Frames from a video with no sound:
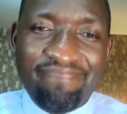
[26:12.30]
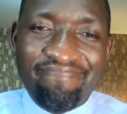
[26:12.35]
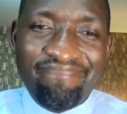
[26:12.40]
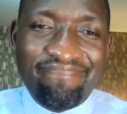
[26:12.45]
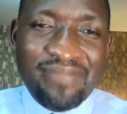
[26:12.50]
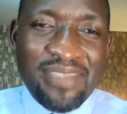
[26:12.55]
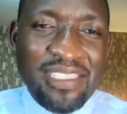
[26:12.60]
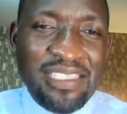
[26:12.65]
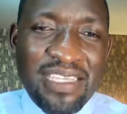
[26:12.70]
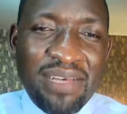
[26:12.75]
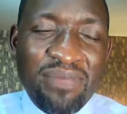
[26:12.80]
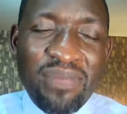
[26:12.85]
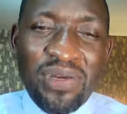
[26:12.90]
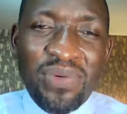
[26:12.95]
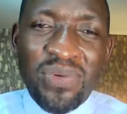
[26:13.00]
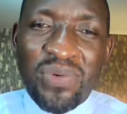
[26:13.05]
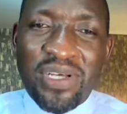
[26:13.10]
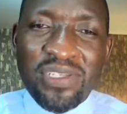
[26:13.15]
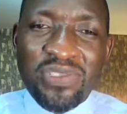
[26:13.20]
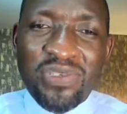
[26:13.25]
someone
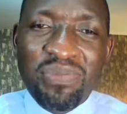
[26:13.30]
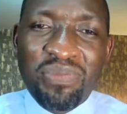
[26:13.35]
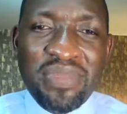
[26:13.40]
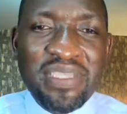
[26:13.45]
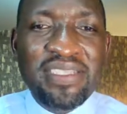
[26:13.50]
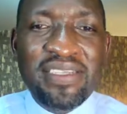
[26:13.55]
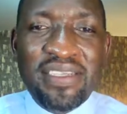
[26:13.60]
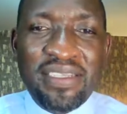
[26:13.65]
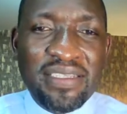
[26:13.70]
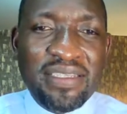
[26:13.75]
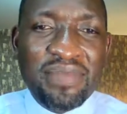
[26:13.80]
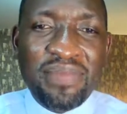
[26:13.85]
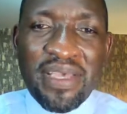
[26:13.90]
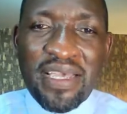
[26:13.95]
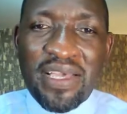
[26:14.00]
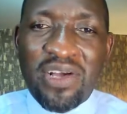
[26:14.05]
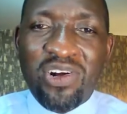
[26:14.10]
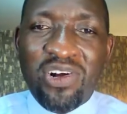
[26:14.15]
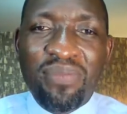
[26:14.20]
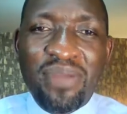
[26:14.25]
who has no business
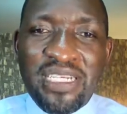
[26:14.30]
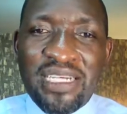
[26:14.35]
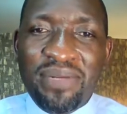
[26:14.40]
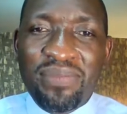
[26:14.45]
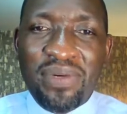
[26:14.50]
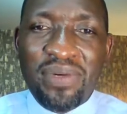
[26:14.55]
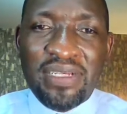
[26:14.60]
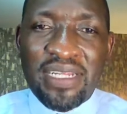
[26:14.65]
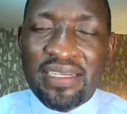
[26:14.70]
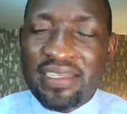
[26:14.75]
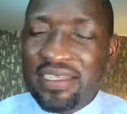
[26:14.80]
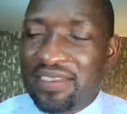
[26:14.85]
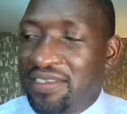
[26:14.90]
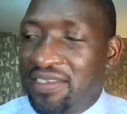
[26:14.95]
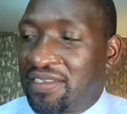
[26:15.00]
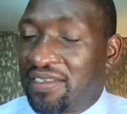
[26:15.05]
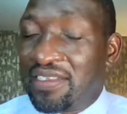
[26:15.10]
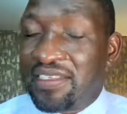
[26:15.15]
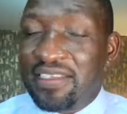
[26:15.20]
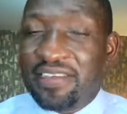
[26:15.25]
making a comment about a
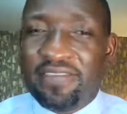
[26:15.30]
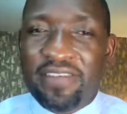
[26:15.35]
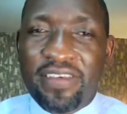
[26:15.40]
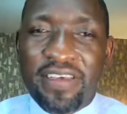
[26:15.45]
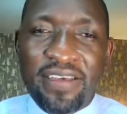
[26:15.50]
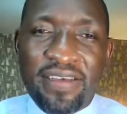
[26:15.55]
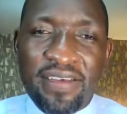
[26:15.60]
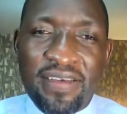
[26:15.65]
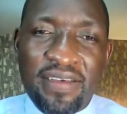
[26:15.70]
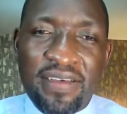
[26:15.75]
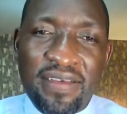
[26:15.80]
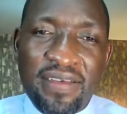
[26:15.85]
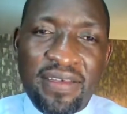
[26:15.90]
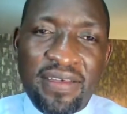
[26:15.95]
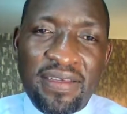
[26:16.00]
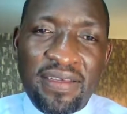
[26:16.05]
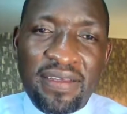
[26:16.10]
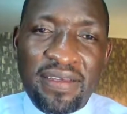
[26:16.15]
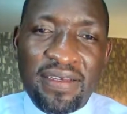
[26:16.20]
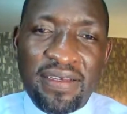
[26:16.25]
disease is severe.
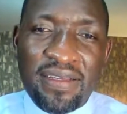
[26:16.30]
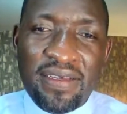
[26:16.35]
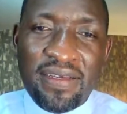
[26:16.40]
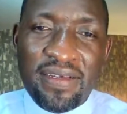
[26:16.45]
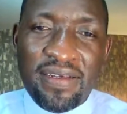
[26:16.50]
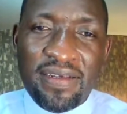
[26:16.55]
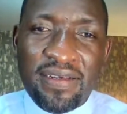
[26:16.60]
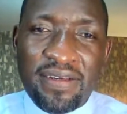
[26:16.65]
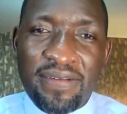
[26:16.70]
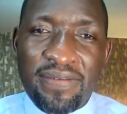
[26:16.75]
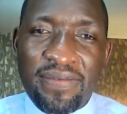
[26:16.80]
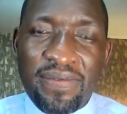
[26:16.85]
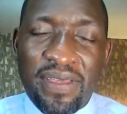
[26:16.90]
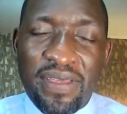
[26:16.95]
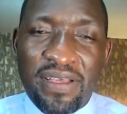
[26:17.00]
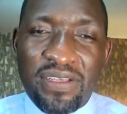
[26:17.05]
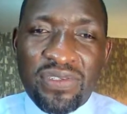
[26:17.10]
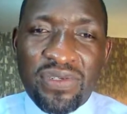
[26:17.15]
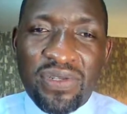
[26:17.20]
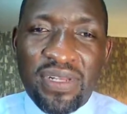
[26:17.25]
And
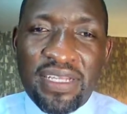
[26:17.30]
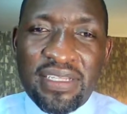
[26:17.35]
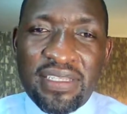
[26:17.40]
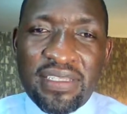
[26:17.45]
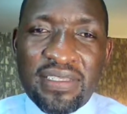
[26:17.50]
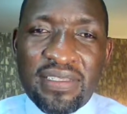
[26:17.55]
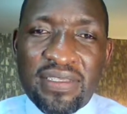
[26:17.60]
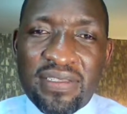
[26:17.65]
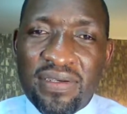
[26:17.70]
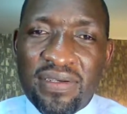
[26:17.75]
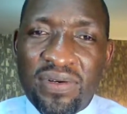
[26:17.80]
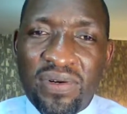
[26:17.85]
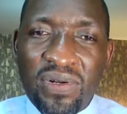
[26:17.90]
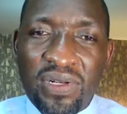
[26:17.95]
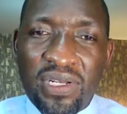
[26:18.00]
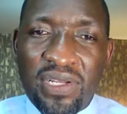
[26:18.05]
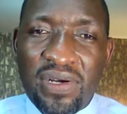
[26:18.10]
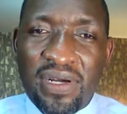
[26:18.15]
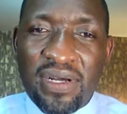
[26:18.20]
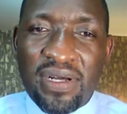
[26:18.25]
yeah, so let's
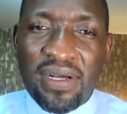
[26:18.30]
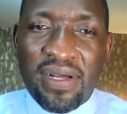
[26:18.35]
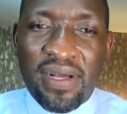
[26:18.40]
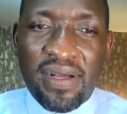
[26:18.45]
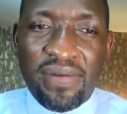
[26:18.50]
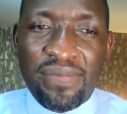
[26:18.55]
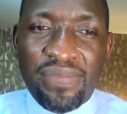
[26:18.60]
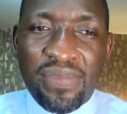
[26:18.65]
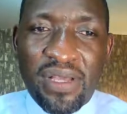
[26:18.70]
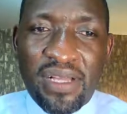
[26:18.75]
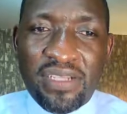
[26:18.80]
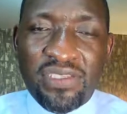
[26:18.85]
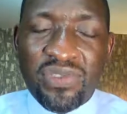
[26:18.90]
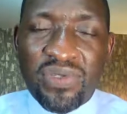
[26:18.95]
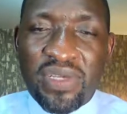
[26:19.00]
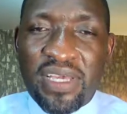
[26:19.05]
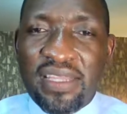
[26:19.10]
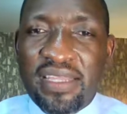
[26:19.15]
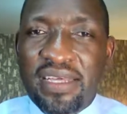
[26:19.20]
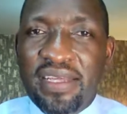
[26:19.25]
hold our hands
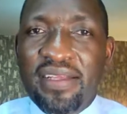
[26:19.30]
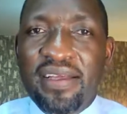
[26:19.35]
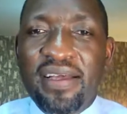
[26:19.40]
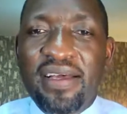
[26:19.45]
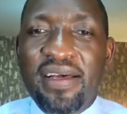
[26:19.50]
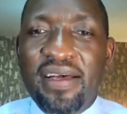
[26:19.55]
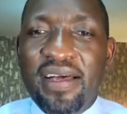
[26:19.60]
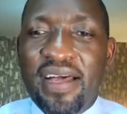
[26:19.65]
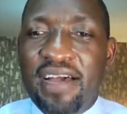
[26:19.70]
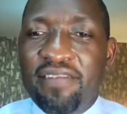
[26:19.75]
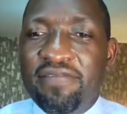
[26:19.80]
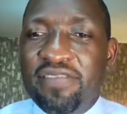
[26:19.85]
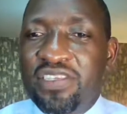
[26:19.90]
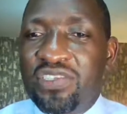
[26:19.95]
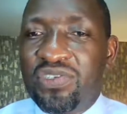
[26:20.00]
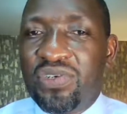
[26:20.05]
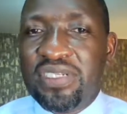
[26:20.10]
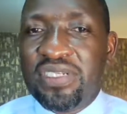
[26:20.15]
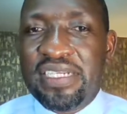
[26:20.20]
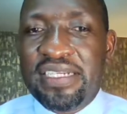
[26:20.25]
together, have this
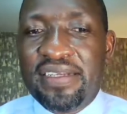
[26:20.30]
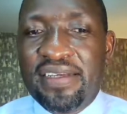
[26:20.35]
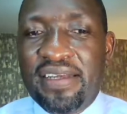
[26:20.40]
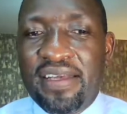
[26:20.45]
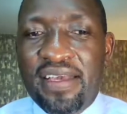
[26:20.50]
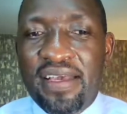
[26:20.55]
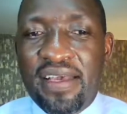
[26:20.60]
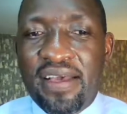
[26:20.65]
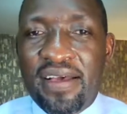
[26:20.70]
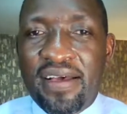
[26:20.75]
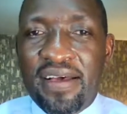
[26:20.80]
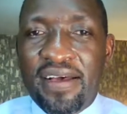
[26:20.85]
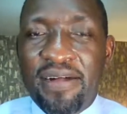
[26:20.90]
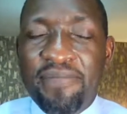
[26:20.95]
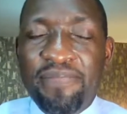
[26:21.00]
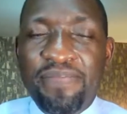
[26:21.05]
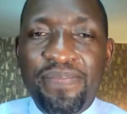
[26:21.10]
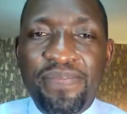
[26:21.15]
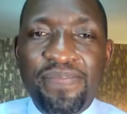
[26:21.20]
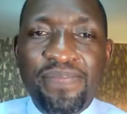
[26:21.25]
sorted.
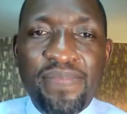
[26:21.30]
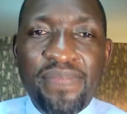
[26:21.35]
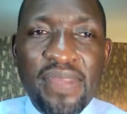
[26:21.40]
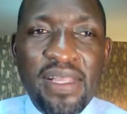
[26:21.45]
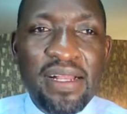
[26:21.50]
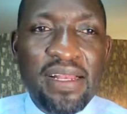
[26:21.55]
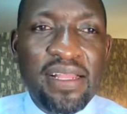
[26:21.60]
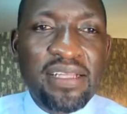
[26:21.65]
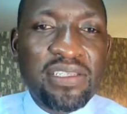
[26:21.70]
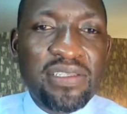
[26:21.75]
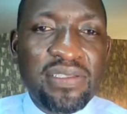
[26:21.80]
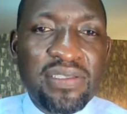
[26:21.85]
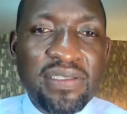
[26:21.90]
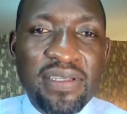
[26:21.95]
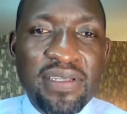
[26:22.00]
Let's